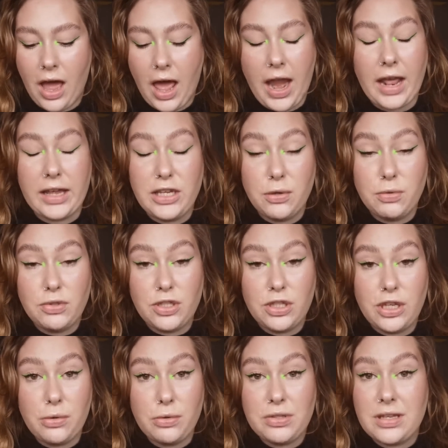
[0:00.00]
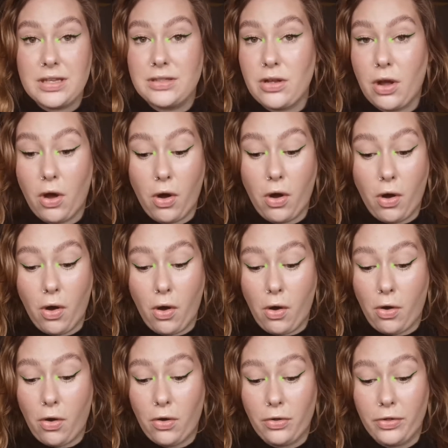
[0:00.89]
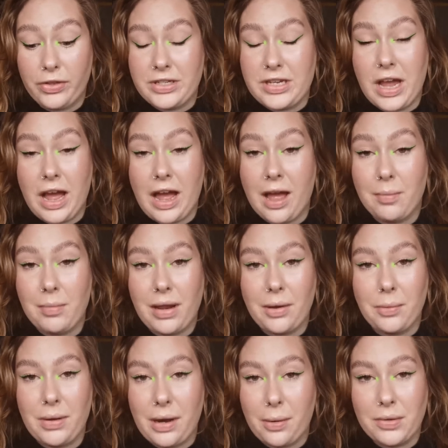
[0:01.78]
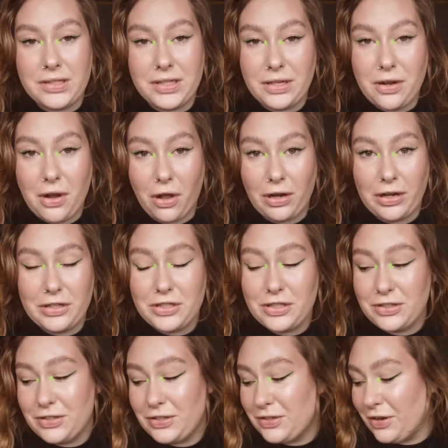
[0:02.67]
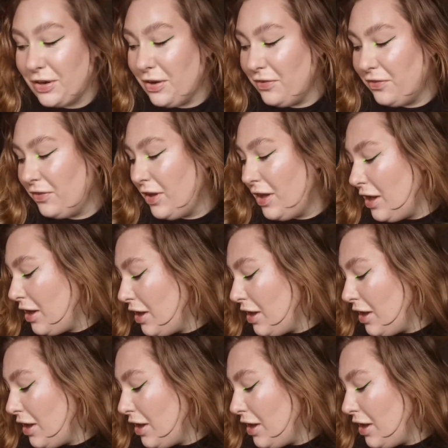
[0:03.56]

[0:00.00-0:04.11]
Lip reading: I used to use this all the time, like when I was in college and stuff.